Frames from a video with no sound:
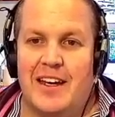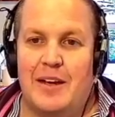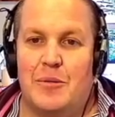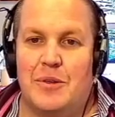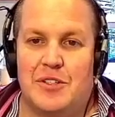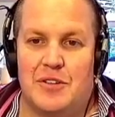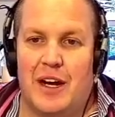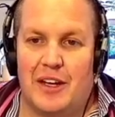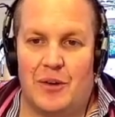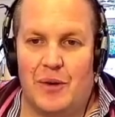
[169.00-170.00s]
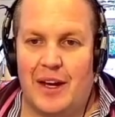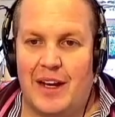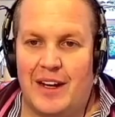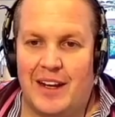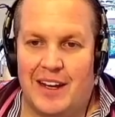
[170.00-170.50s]
He will strike your
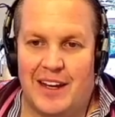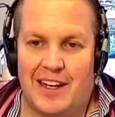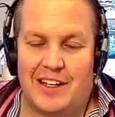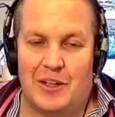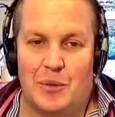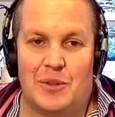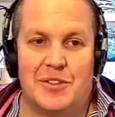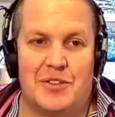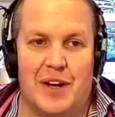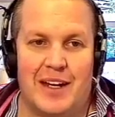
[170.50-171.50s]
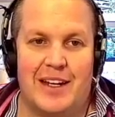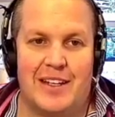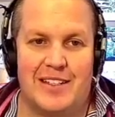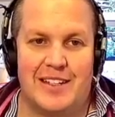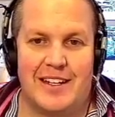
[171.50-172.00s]
head, and you will strike his